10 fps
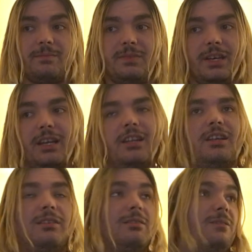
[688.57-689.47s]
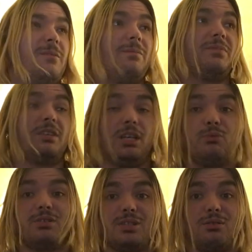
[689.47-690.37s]
Yeah, it
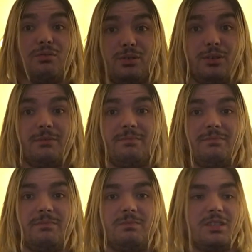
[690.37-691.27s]
was so good